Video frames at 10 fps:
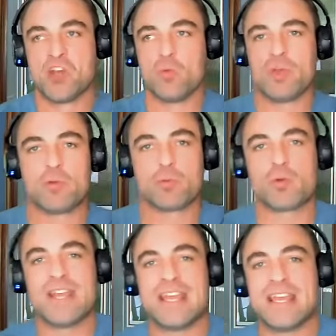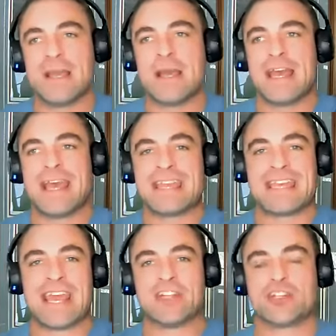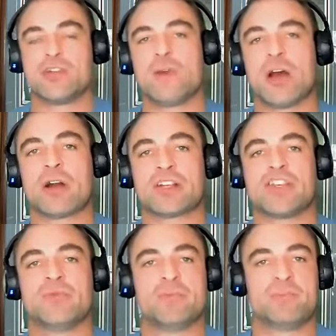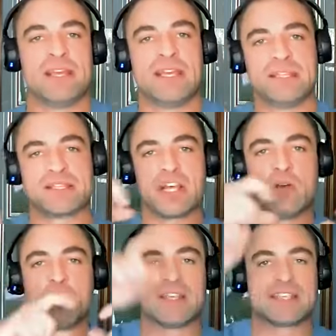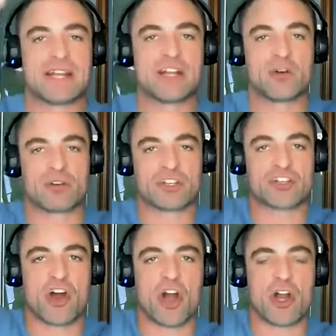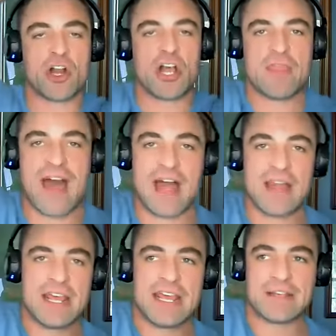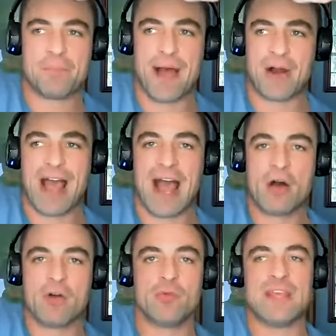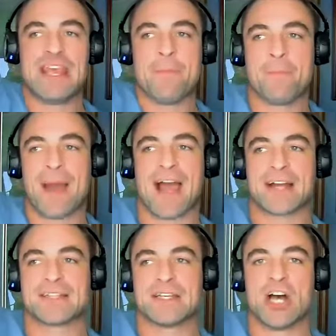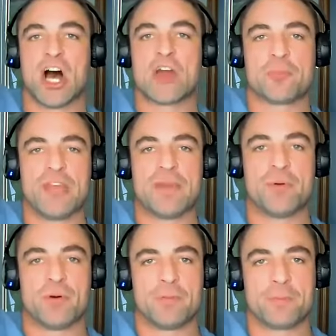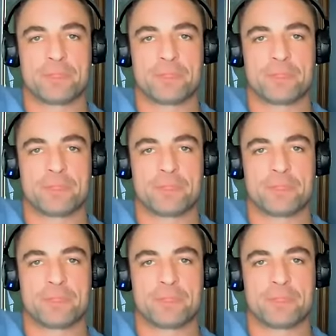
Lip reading: We re-engage who we are as human beings when we set a North Star that is about how do we impact other people.